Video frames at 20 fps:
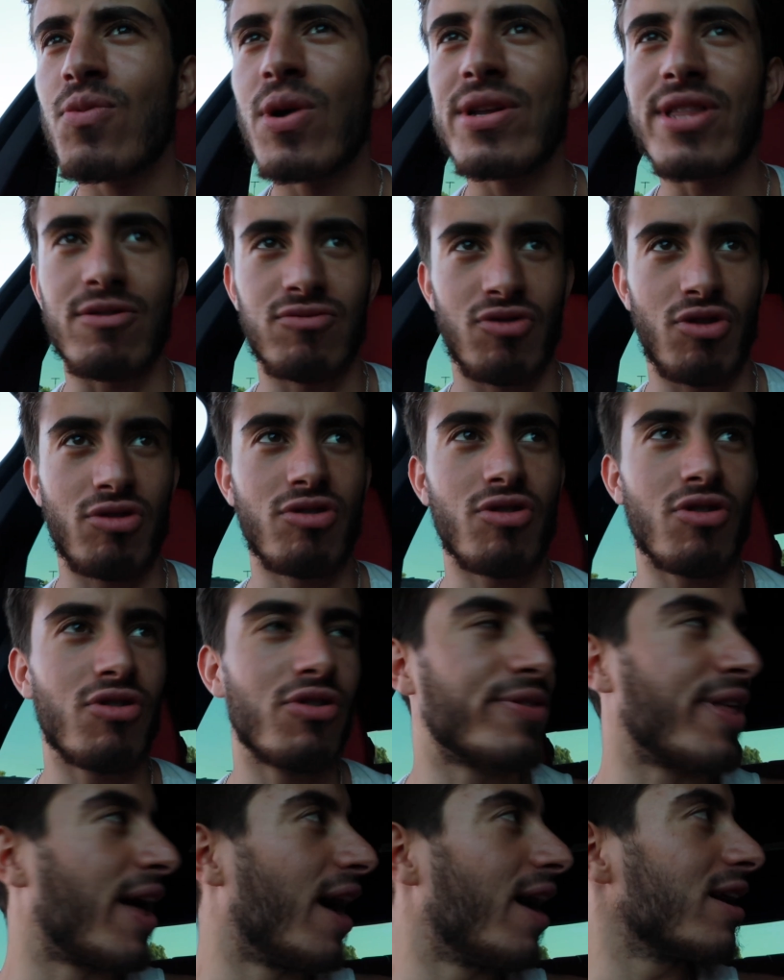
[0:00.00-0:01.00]
Wait,
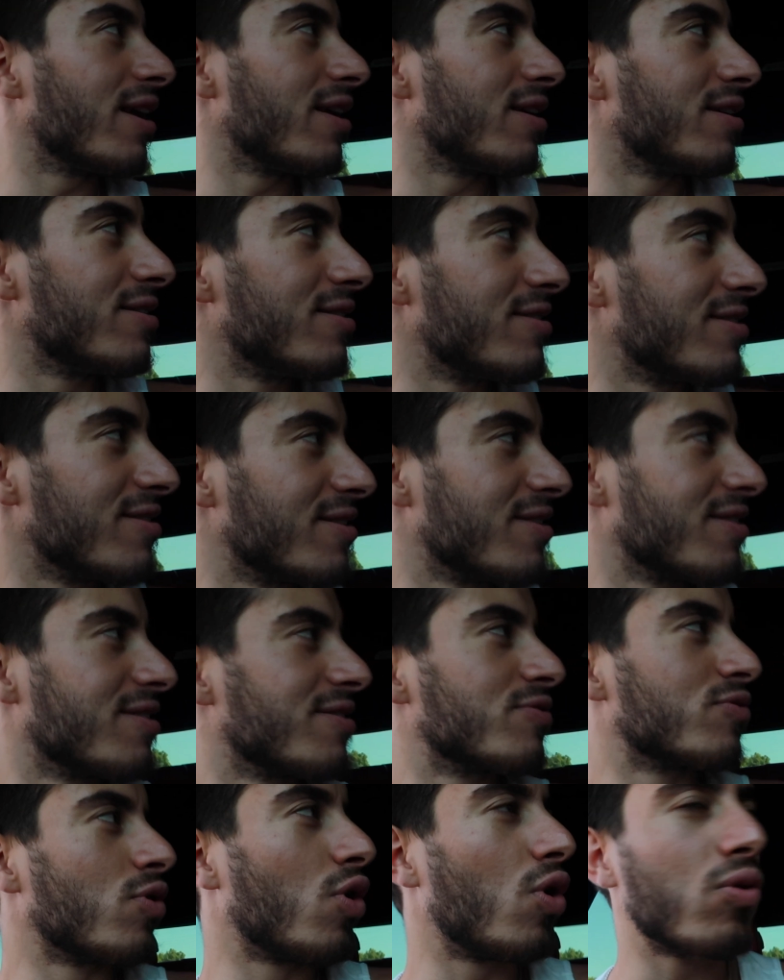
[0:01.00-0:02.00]
that?
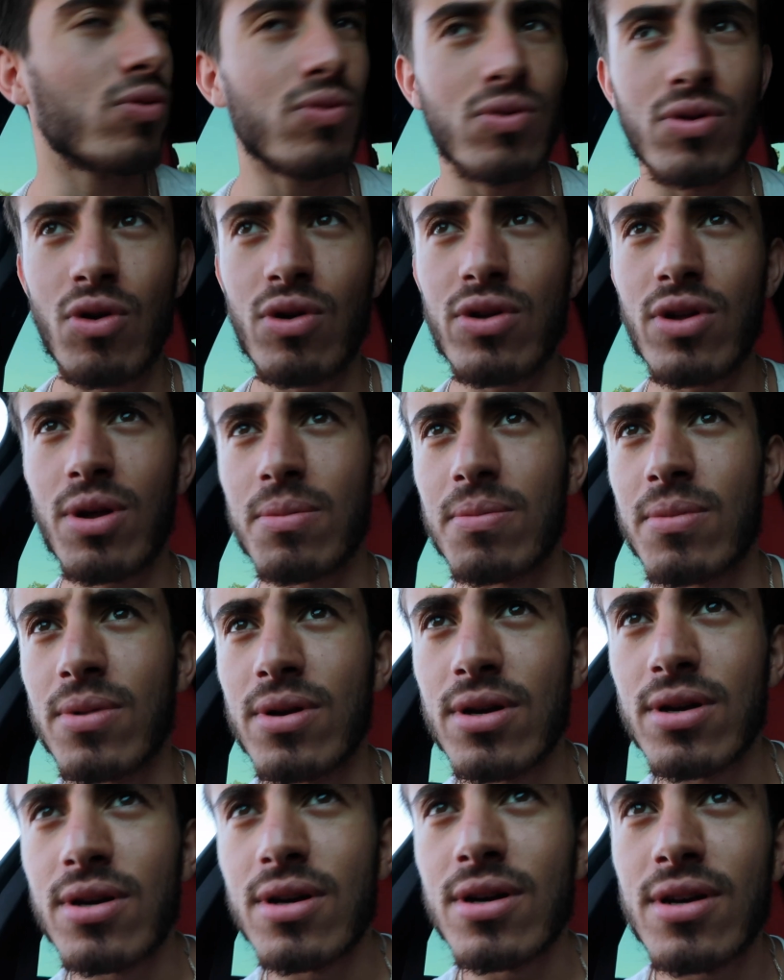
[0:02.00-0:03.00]
No, hold
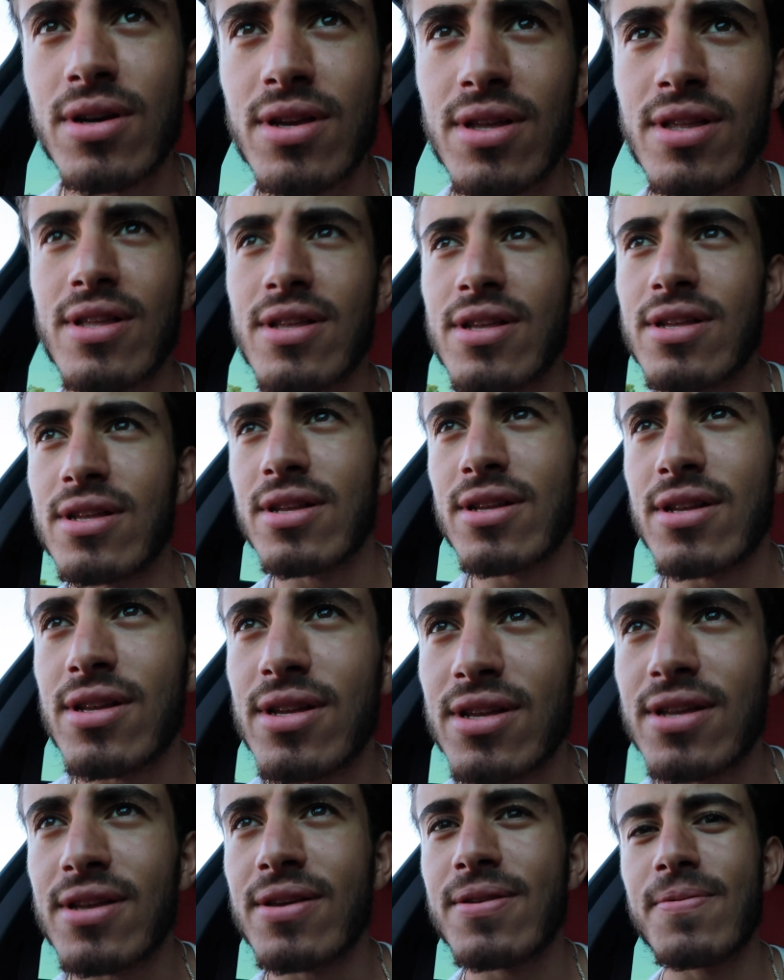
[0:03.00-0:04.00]
up. Listen to, like, do you
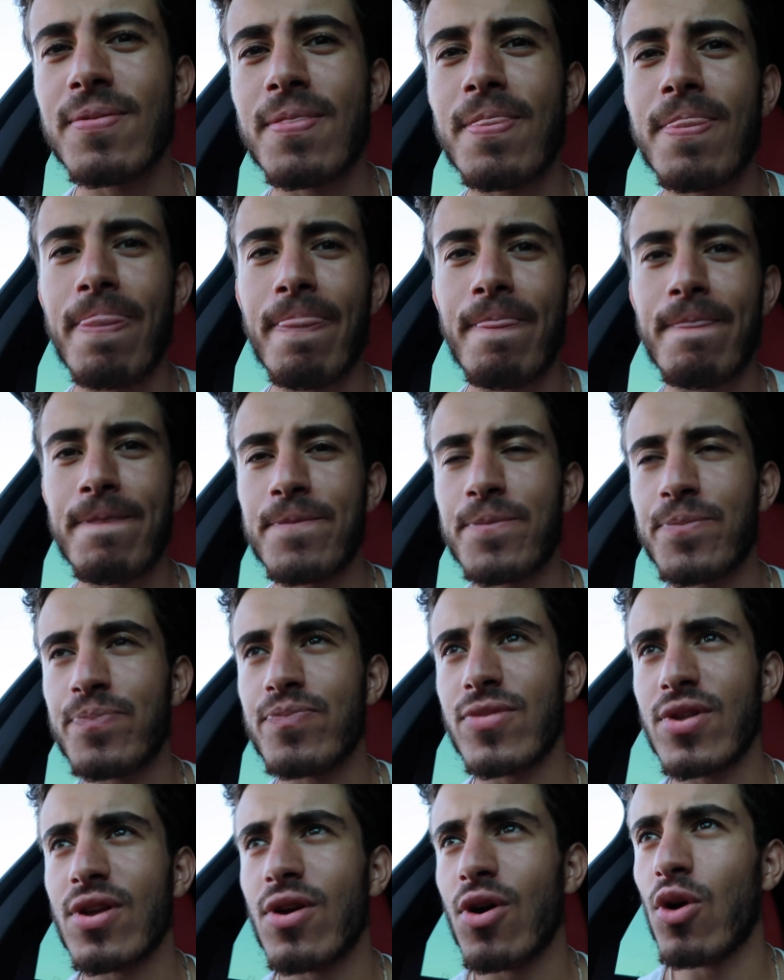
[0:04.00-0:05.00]
hear that swooshing
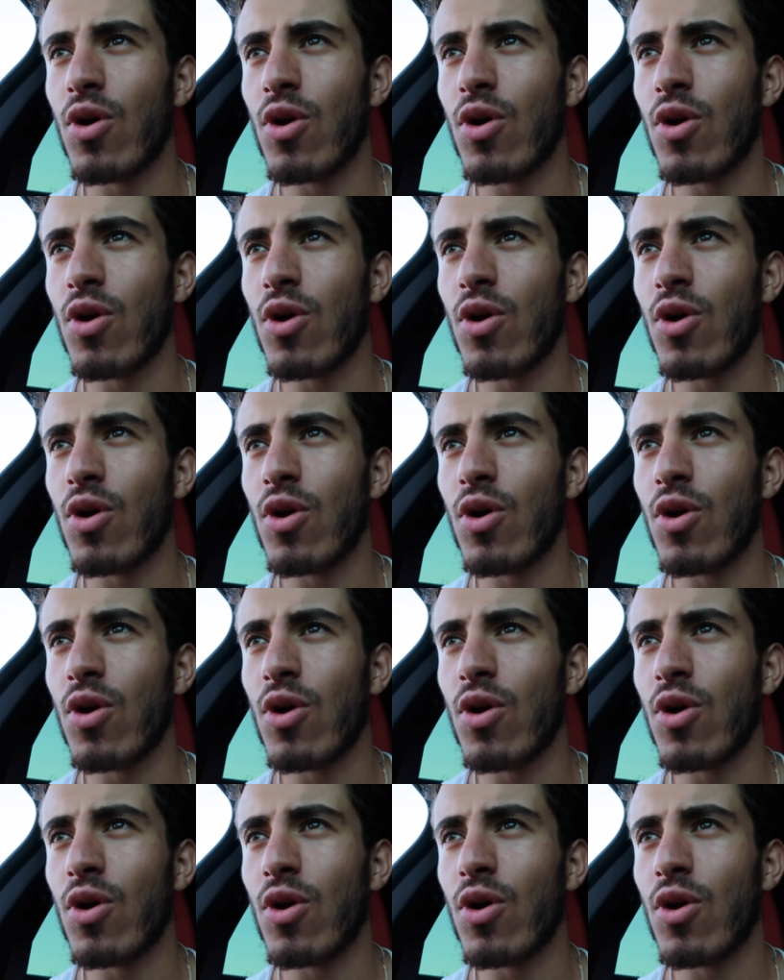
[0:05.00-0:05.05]
sound?